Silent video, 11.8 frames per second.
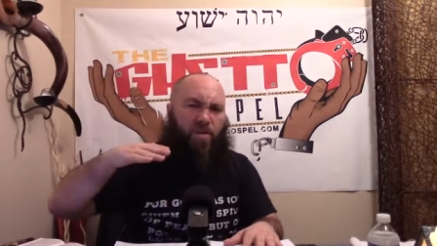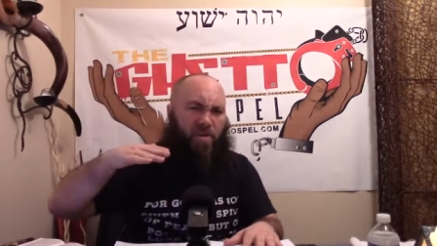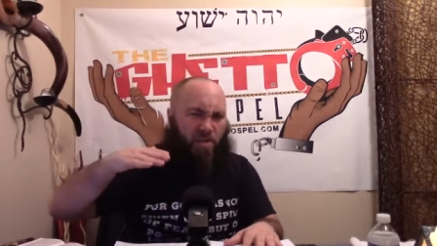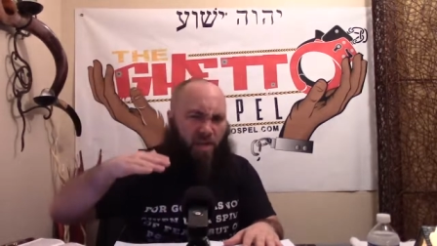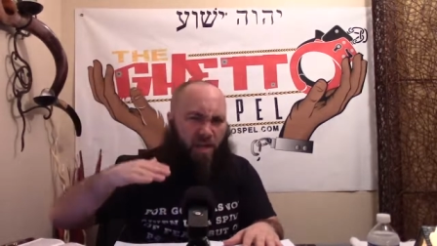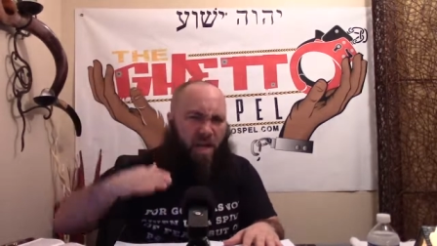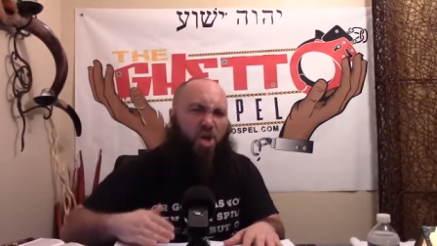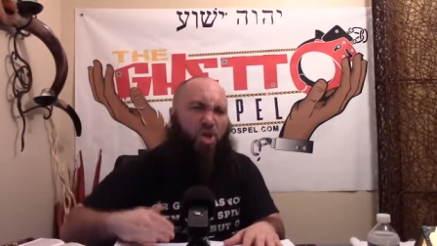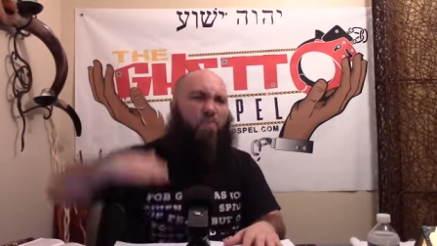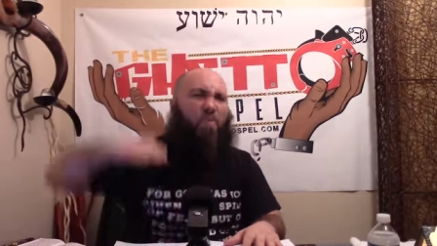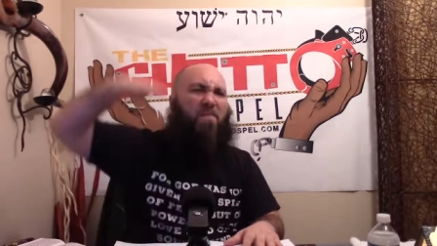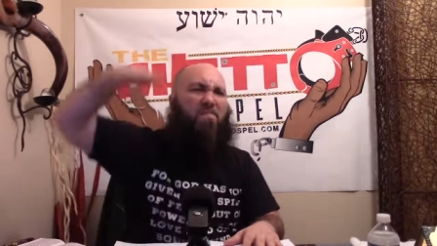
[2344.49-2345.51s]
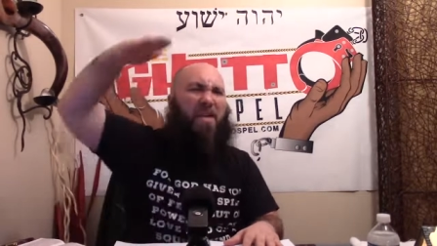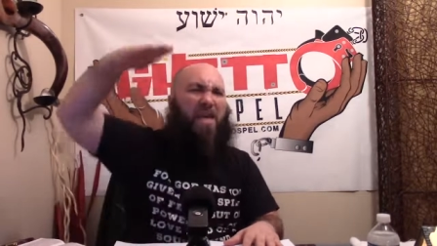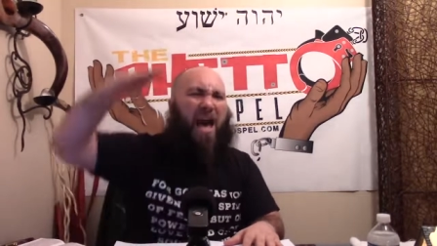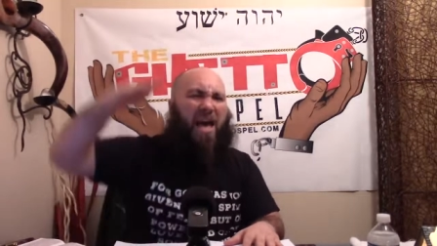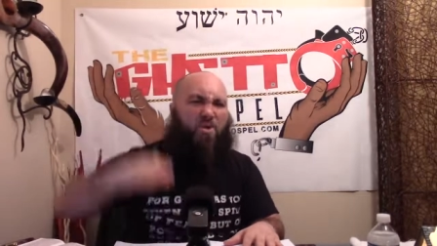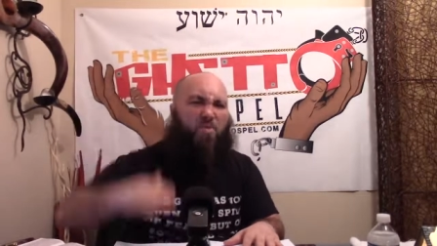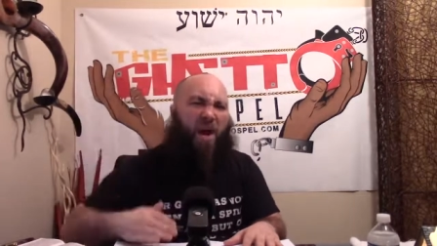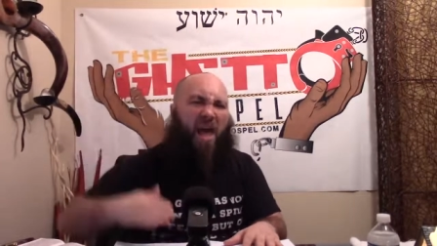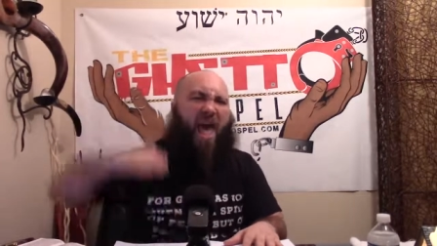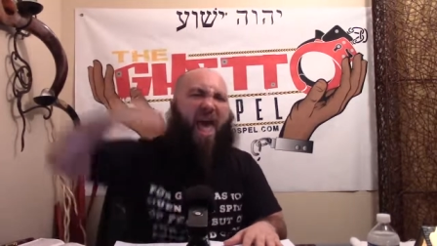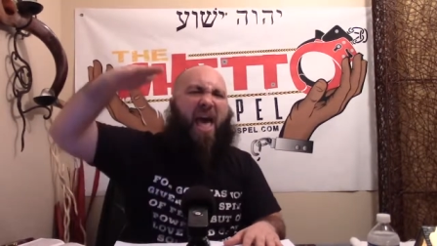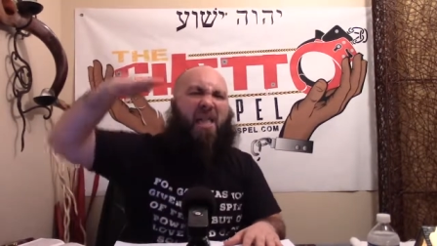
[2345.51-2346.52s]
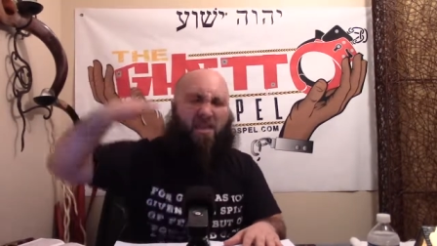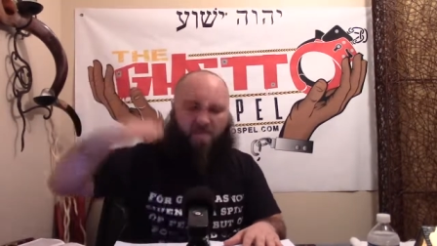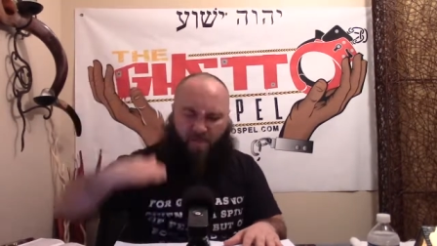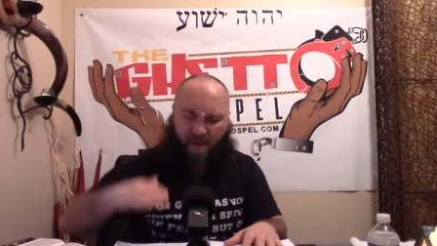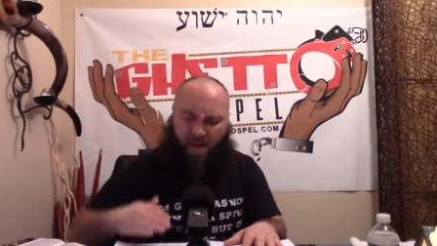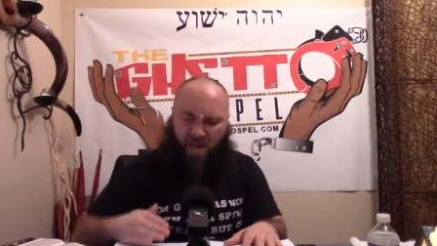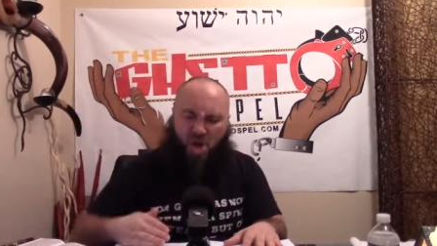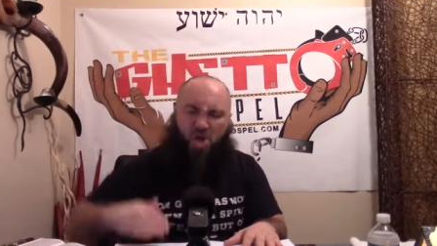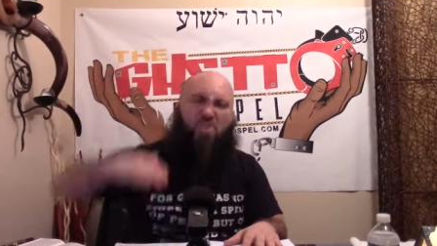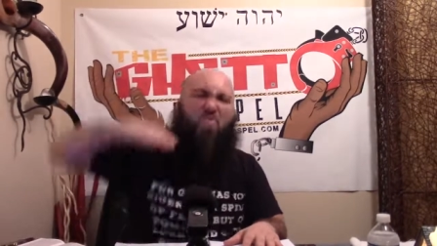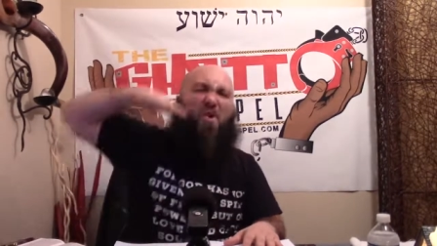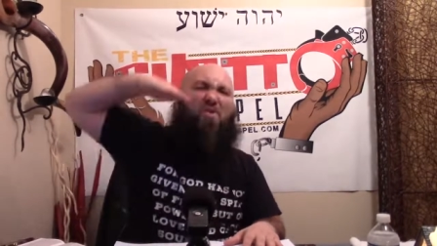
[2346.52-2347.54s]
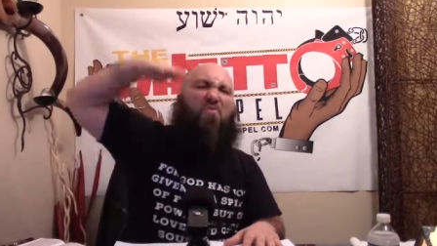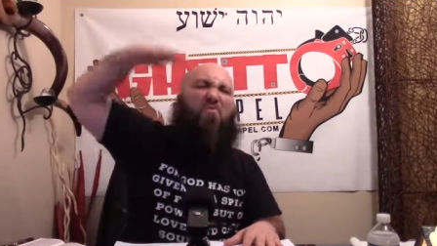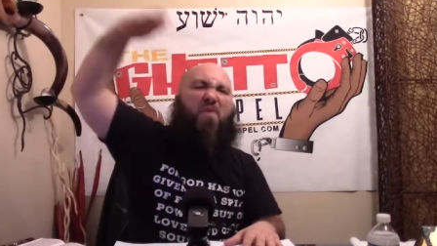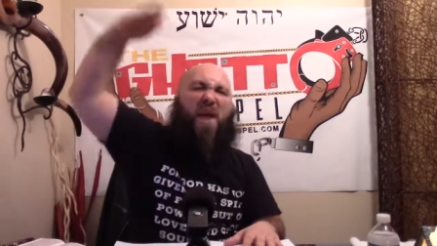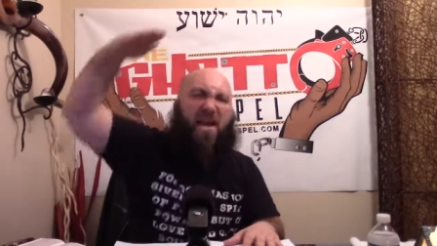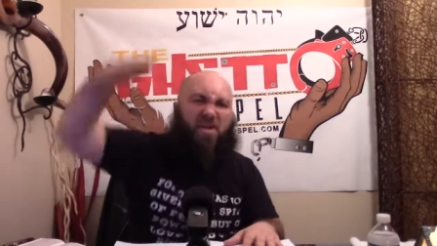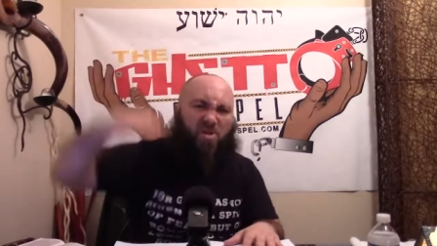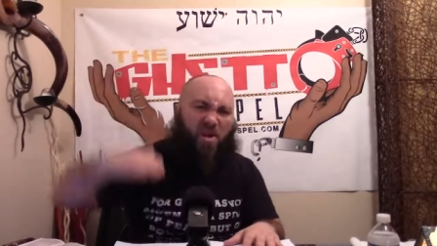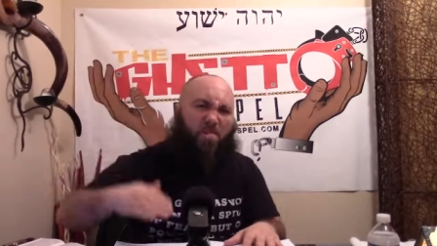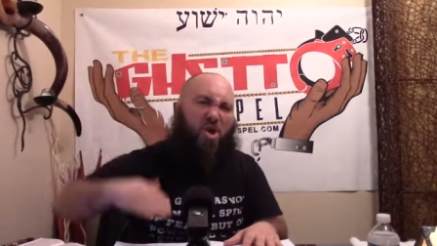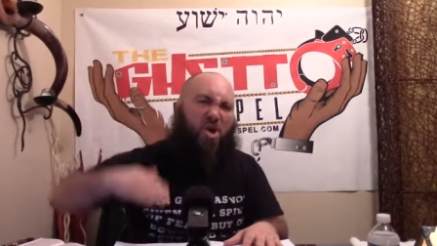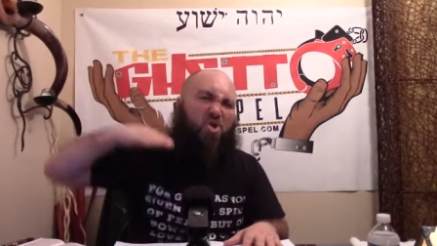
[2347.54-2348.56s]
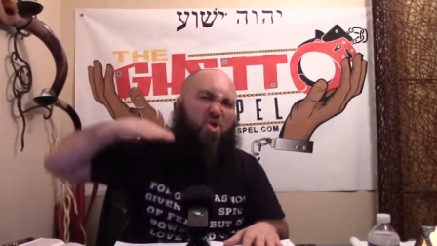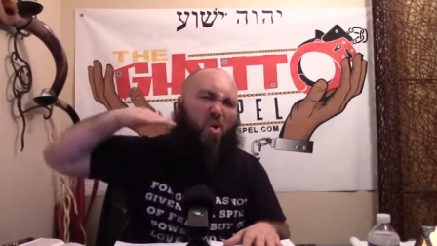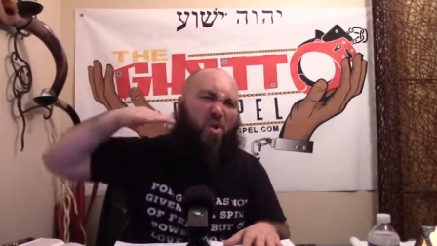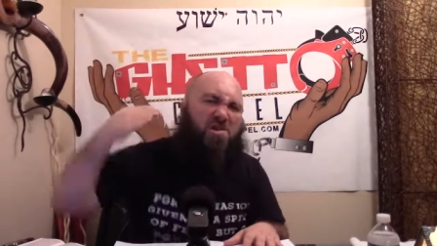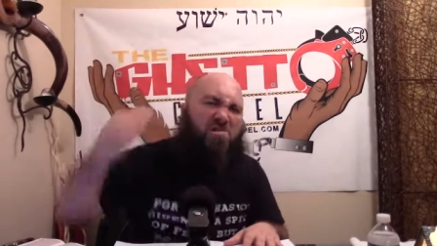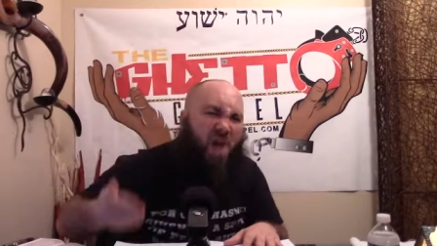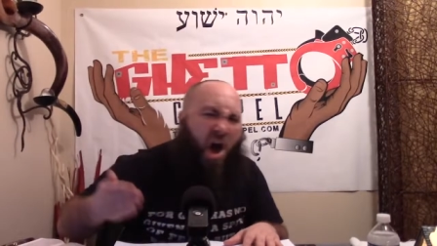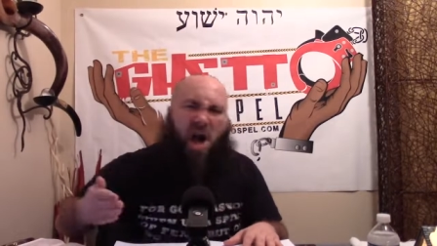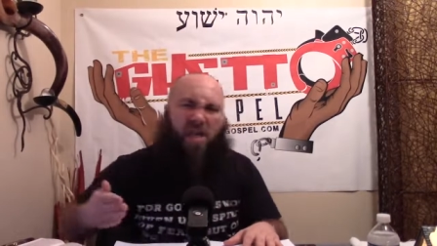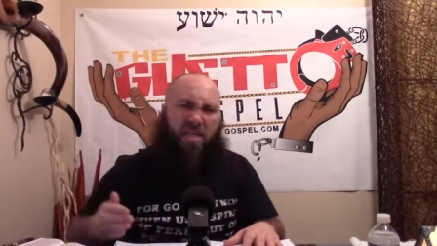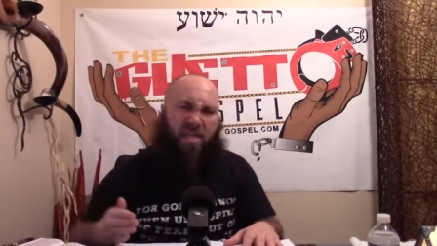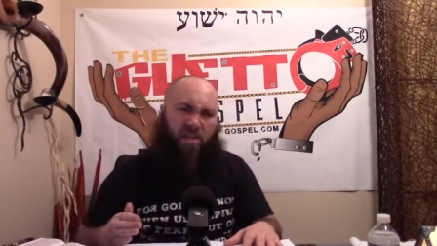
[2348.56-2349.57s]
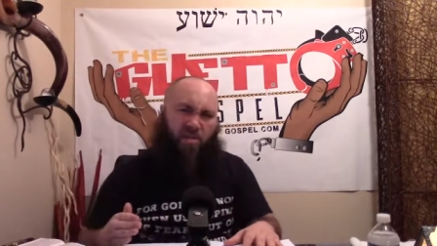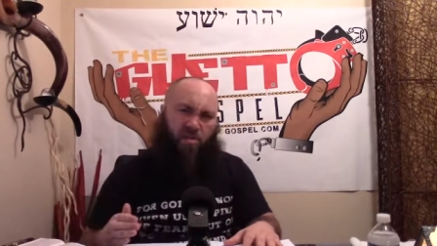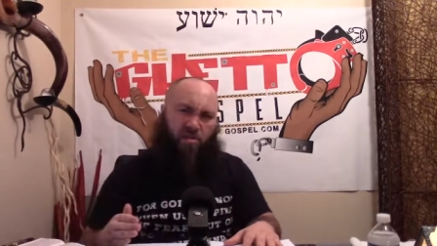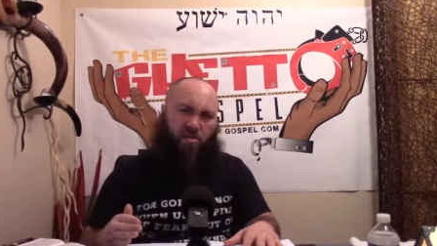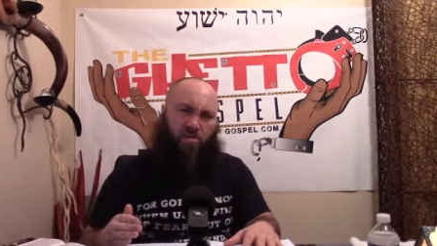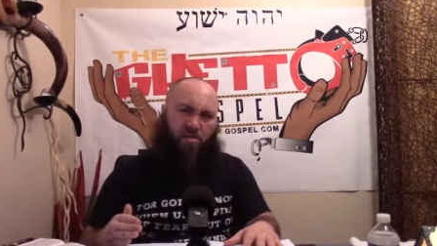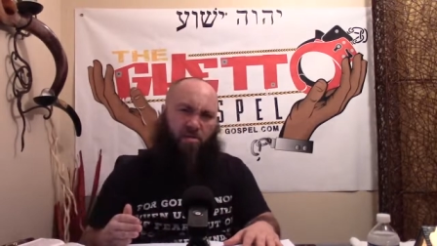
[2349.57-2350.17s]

You see, you want to be, you want to elevate, you want to raise up your knowledge.